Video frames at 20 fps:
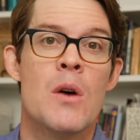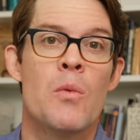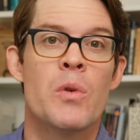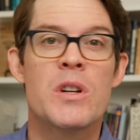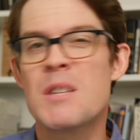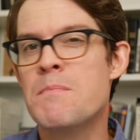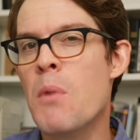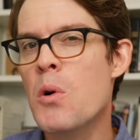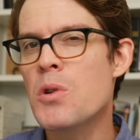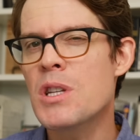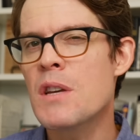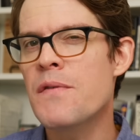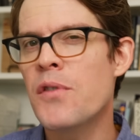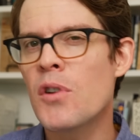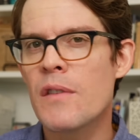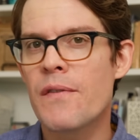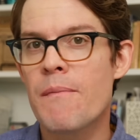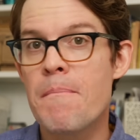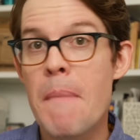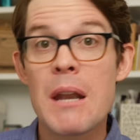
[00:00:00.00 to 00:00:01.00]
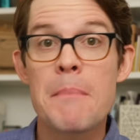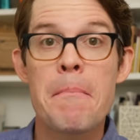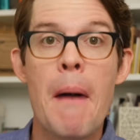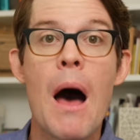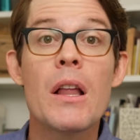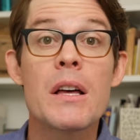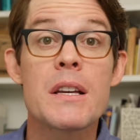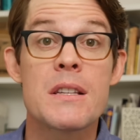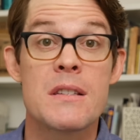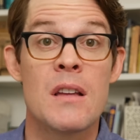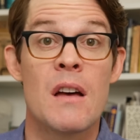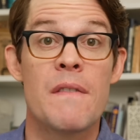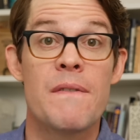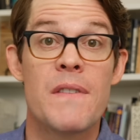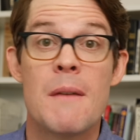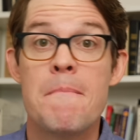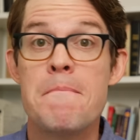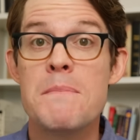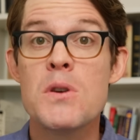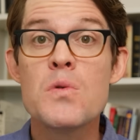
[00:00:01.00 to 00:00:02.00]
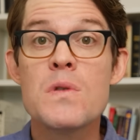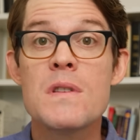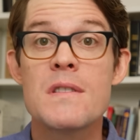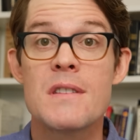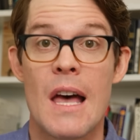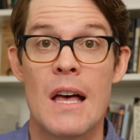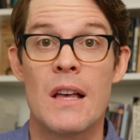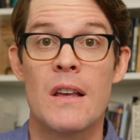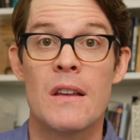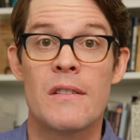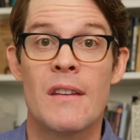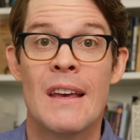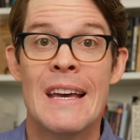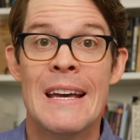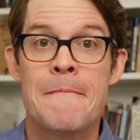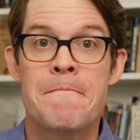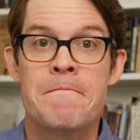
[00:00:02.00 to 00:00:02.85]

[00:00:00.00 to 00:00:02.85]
which is mostly full of metabolic stuff and immune cells.